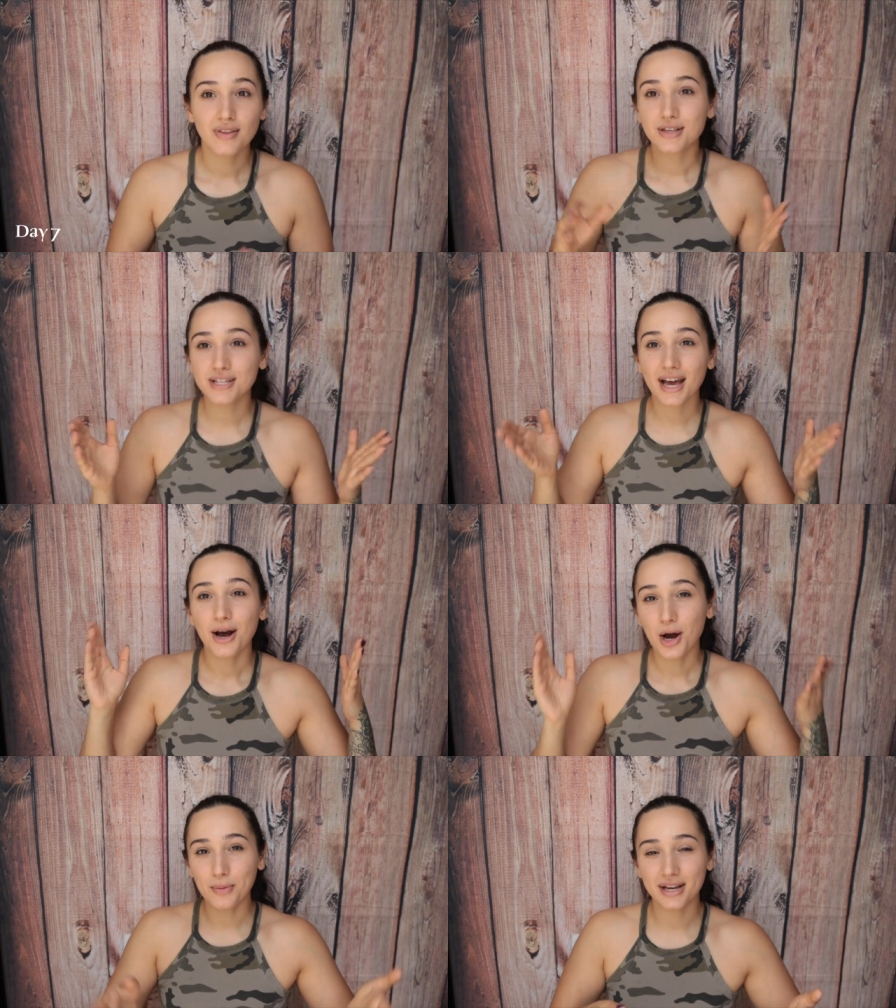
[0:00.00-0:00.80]
So yeah,
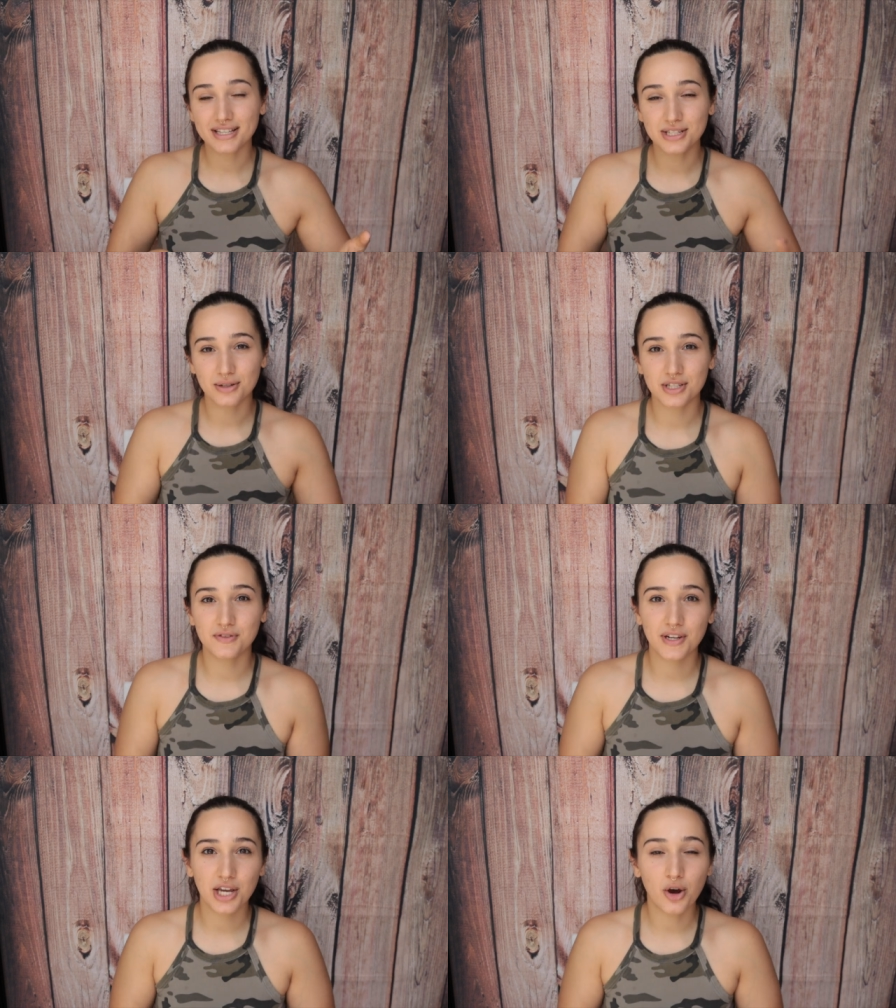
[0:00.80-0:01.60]
hope you guys enjoyed this
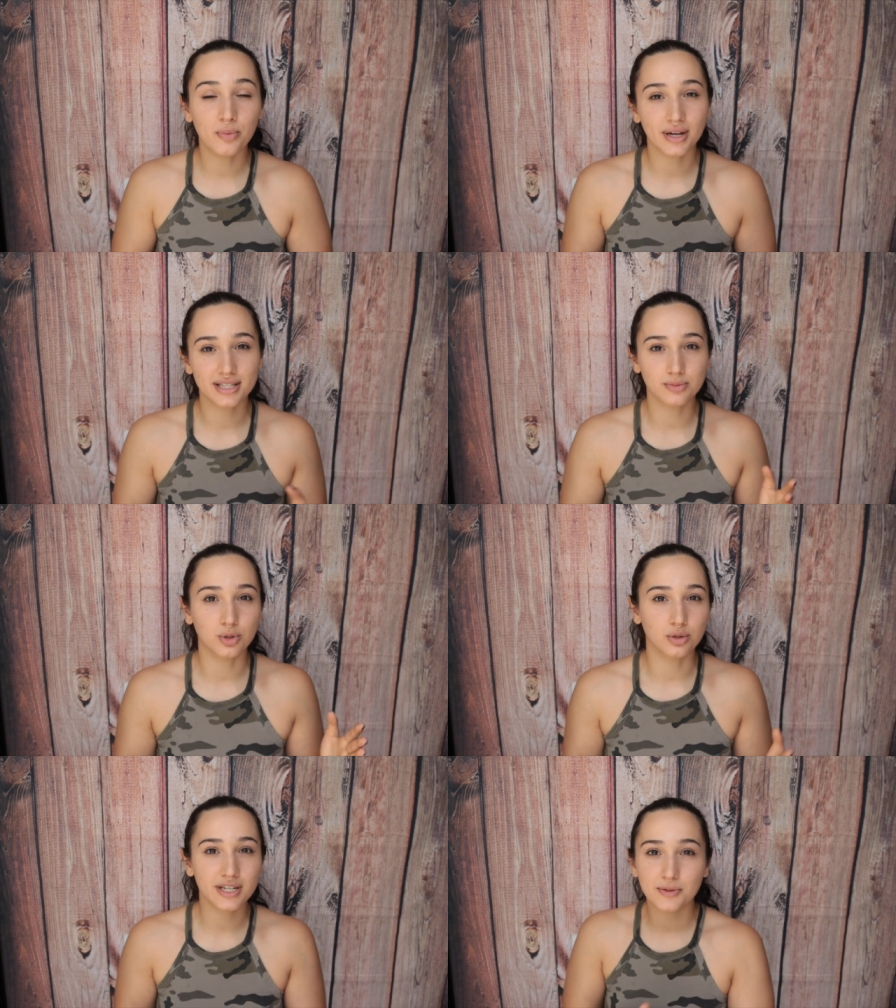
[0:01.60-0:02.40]
video. Hope you got some
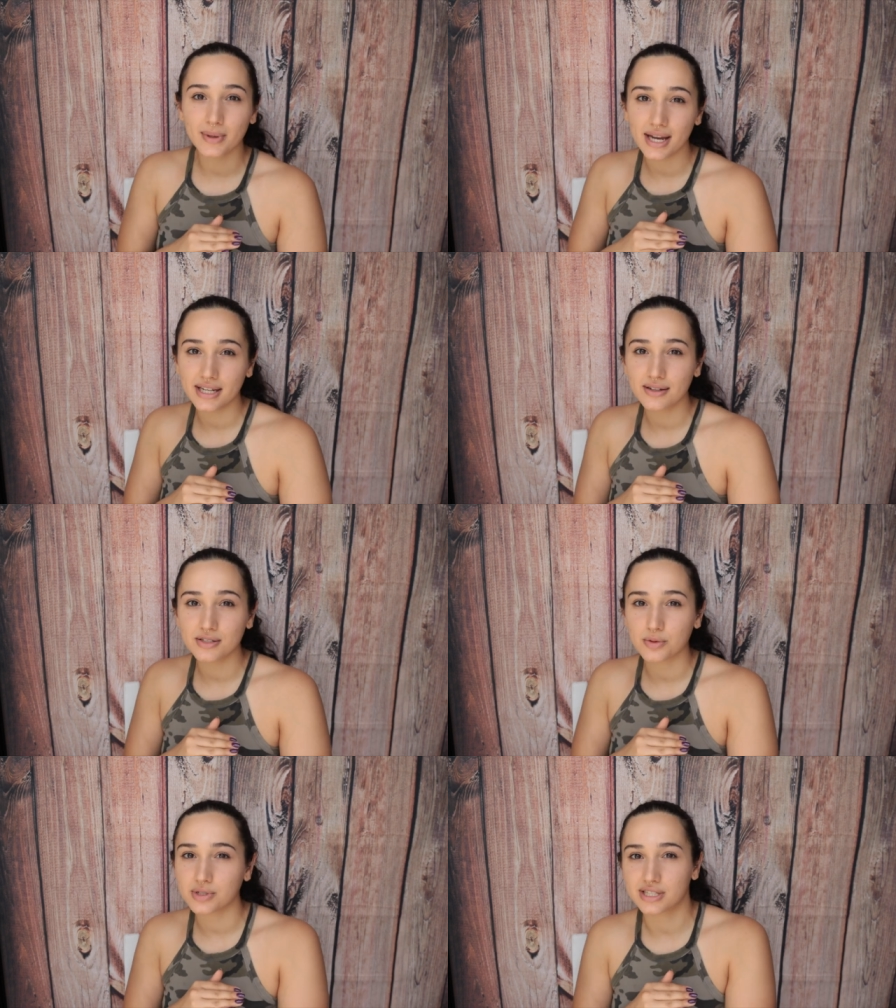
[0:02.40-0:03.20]
cool recipe
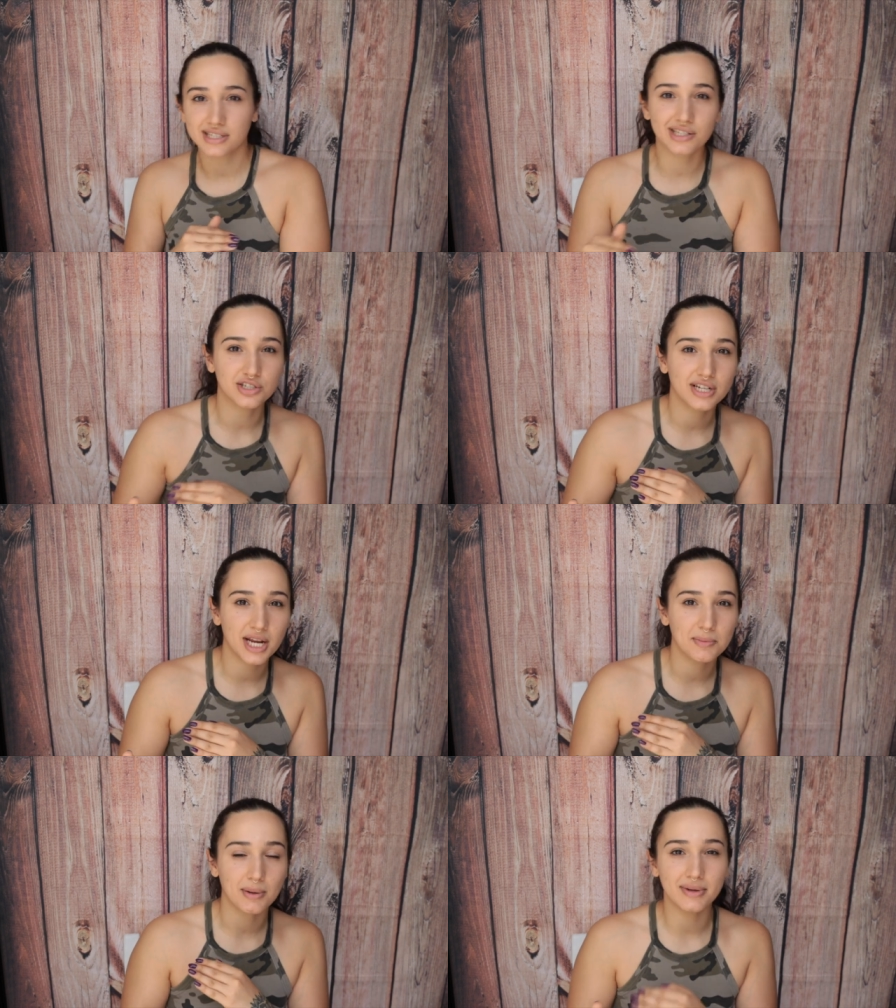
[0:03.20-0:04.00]
ideas or were just
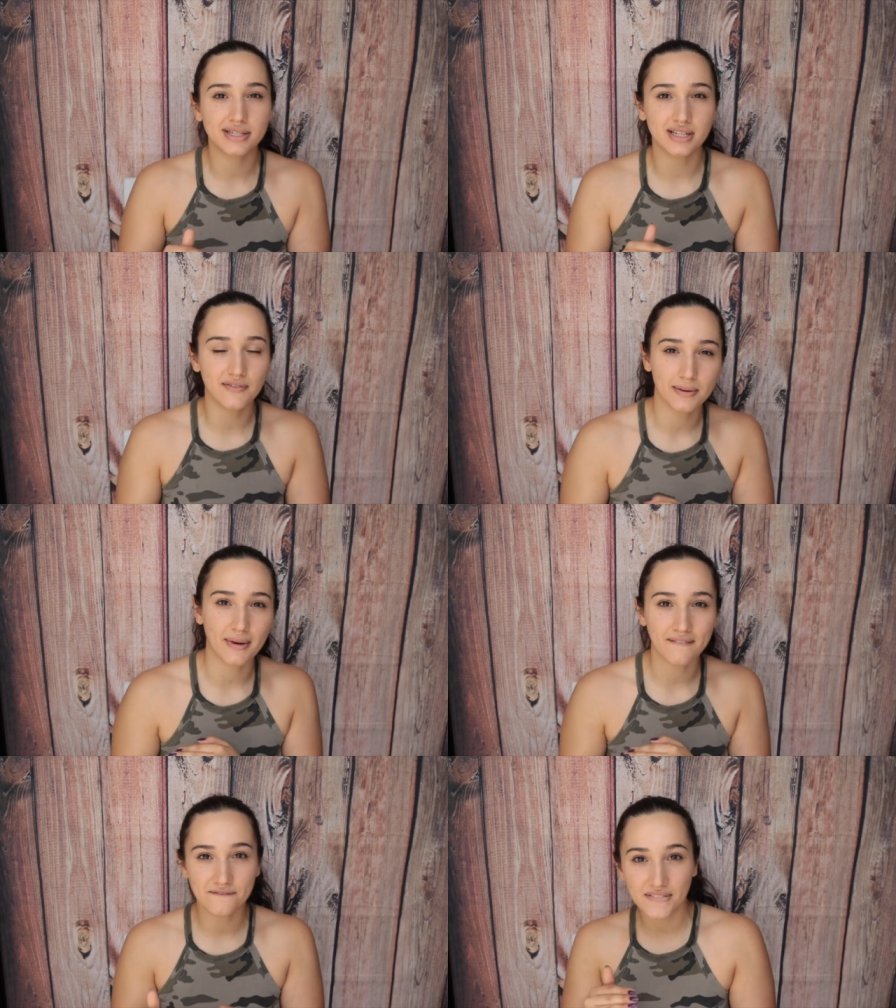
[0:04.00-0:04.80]
entertained by me stuffing
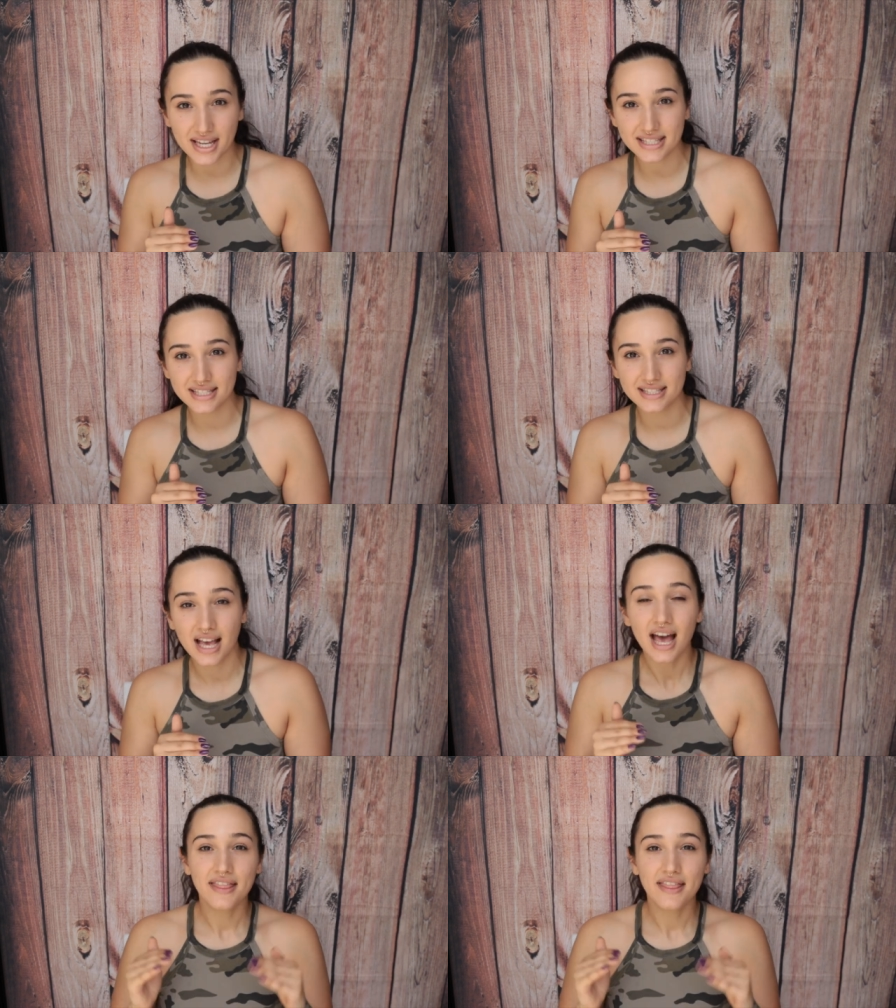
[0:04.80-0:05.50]
my face.